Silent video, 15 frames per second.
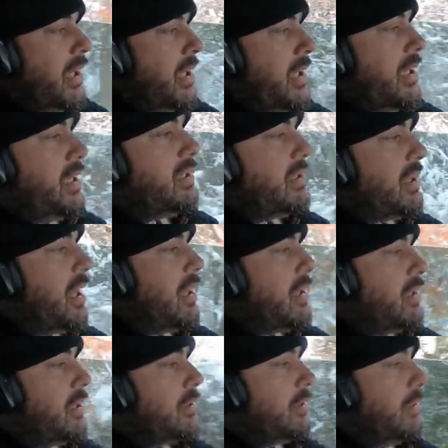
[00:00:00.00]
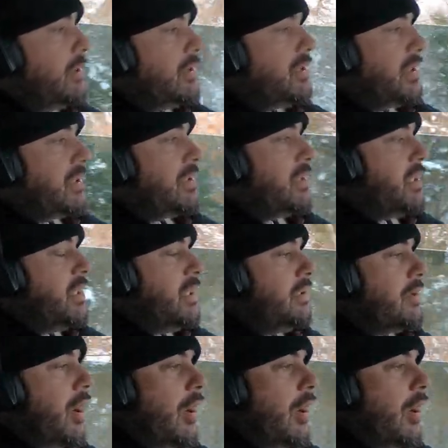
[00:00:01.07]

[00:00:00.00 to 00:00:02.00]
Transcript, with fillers: and he said it's only $16.